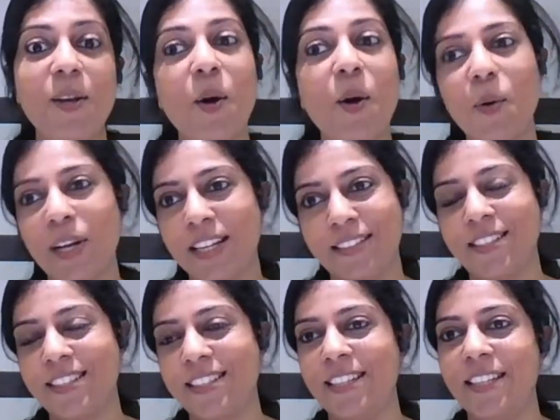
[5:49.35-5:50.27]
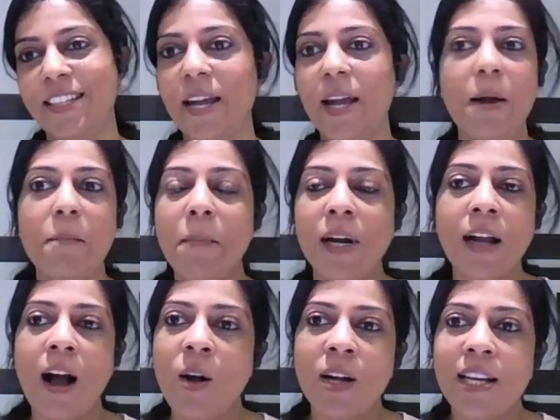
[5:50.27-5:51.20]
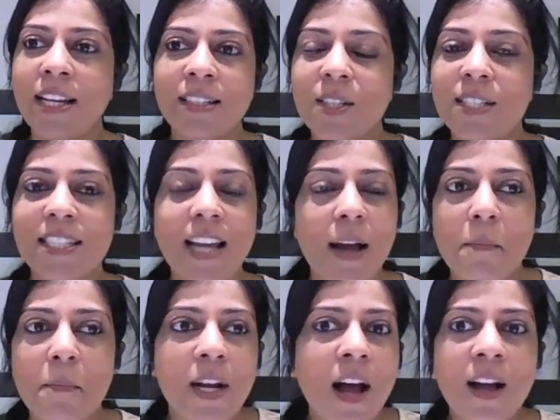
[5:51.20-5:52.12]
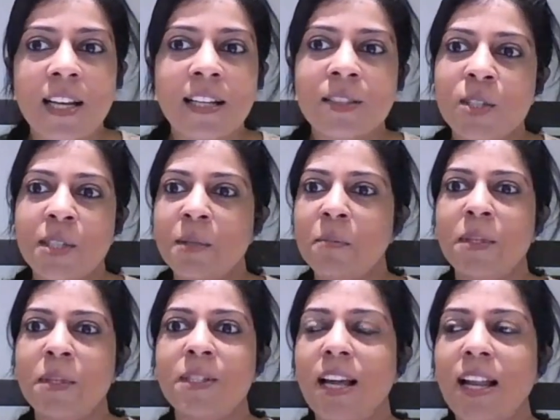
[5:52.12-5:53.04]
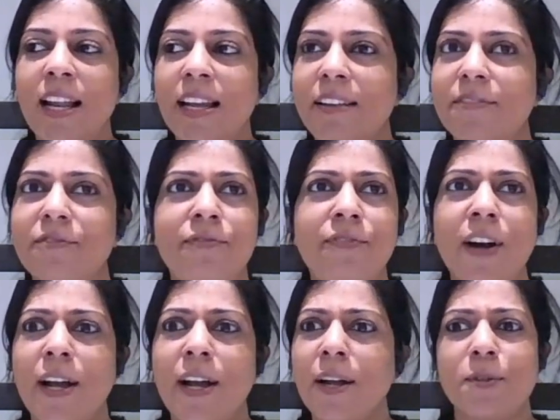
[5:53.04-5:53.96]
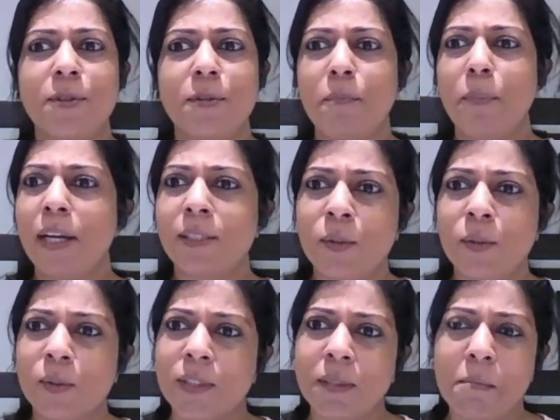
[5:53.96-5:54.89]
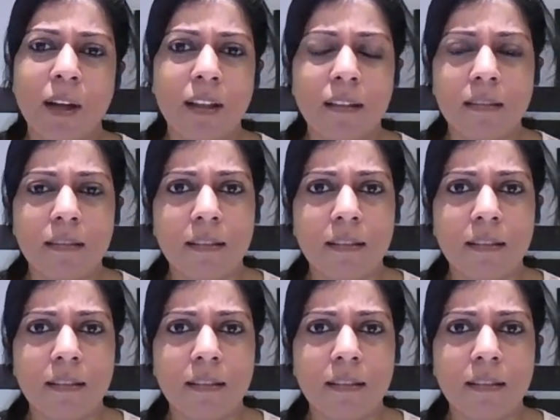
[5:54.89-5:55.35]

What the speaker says: No electricity. But our electricity bills are like 500 pesos a month.